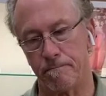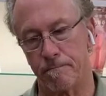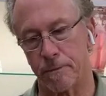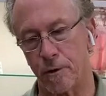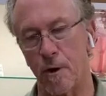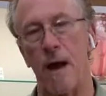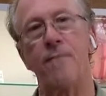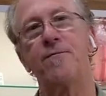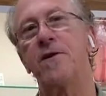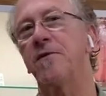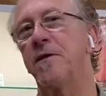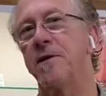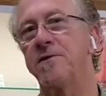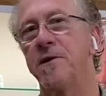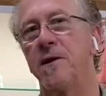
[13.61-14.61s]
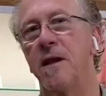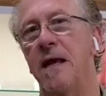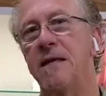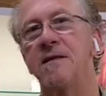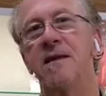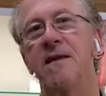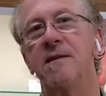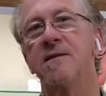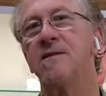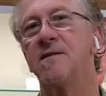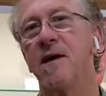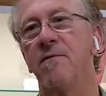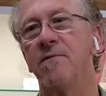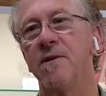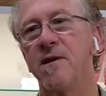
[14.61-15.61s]
crafted this in
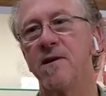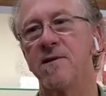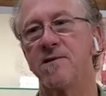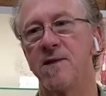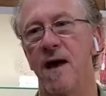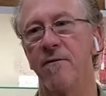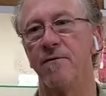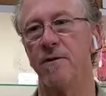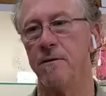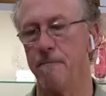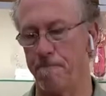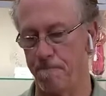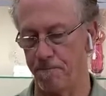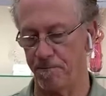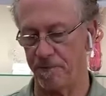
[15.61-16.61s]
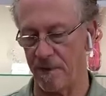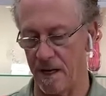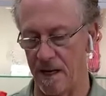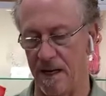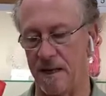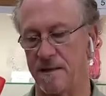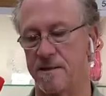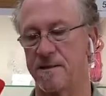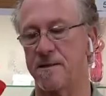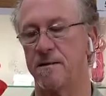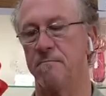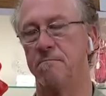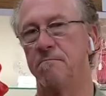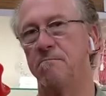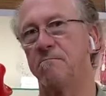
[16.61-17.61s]
1977. It's
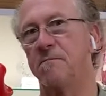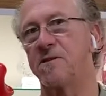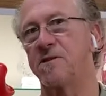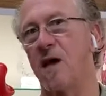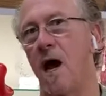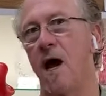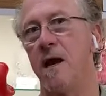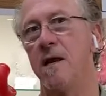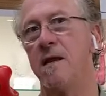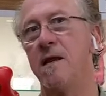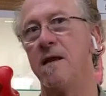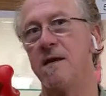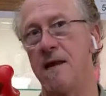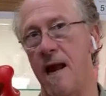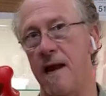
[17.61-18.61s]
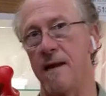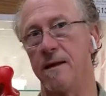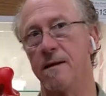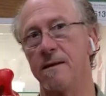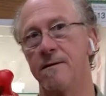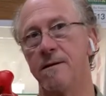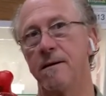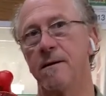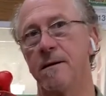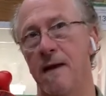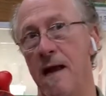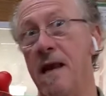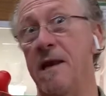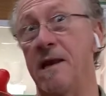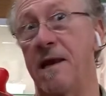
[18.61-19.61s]
signed and dated
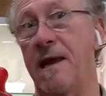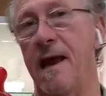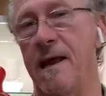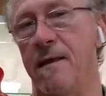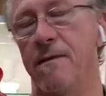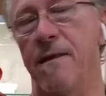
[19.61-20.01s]
to indicate